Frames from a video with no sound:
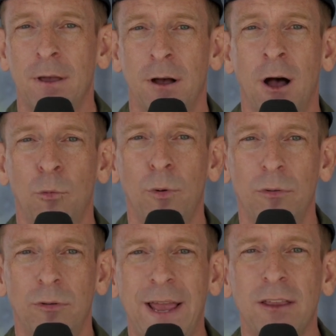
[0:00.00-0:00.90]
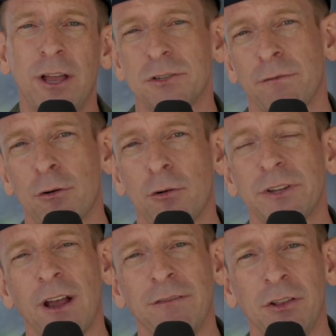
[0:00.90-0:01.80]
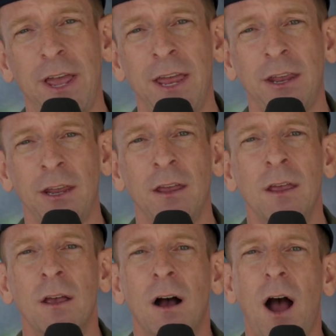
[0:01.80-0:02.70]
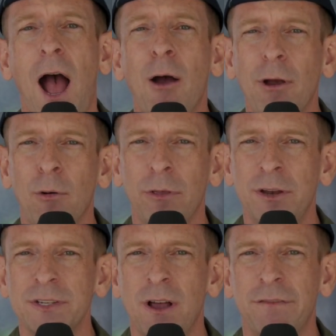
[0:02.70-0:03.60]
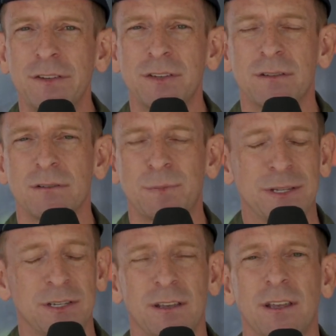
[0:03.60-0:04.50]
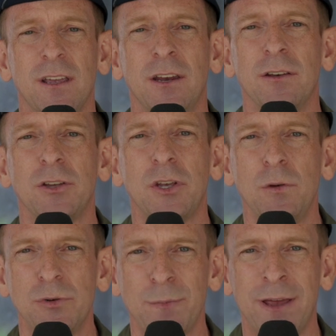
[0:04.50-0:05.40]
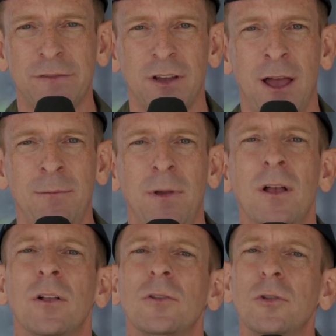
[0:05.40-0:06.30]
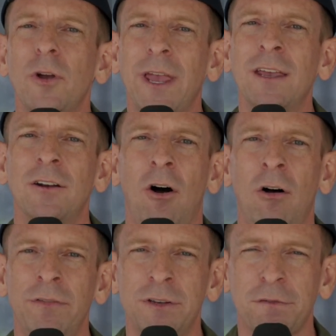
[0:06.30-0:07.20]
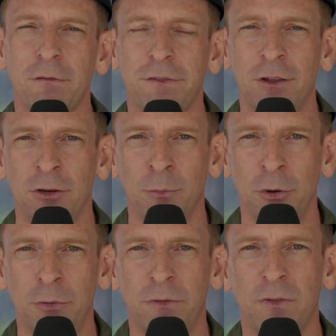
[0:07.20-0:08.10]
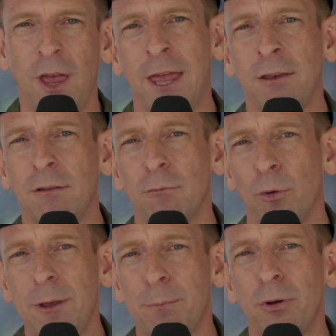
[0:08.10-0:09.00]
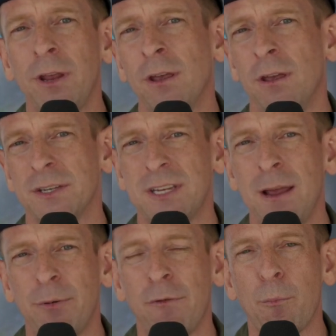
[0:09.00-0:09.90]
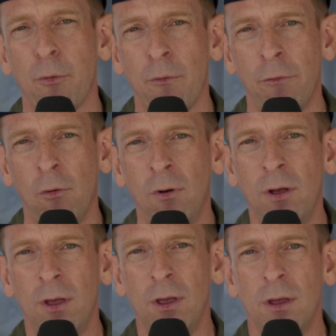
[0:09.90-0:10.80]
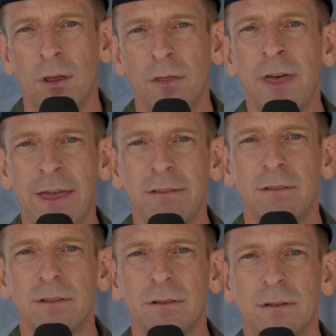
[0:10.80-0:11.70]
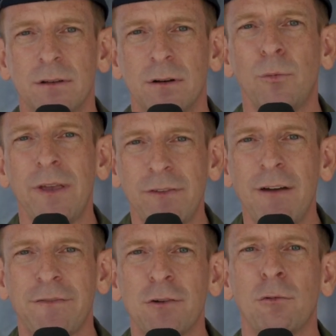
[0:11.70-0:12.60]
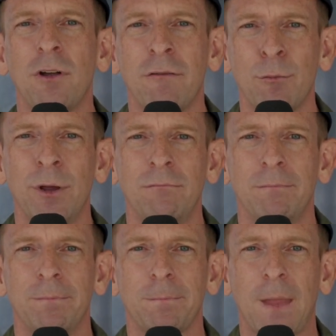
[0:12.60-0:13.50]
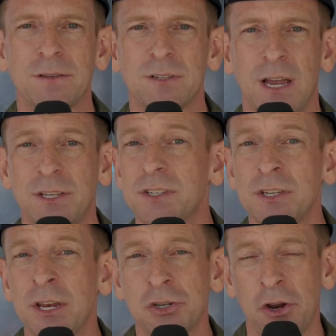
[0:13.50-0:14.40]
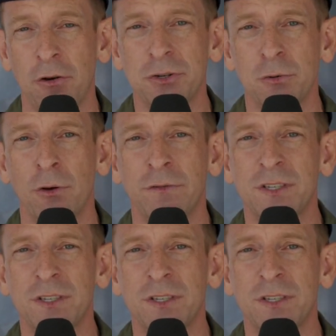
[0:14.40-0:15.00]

uh, like electric vertical takeoff and landing, our airworthiness office spends a, a huge amount of time looking at all the different failure modes and really putting a, stamp of approval that we've got federal government scientists and engineers who have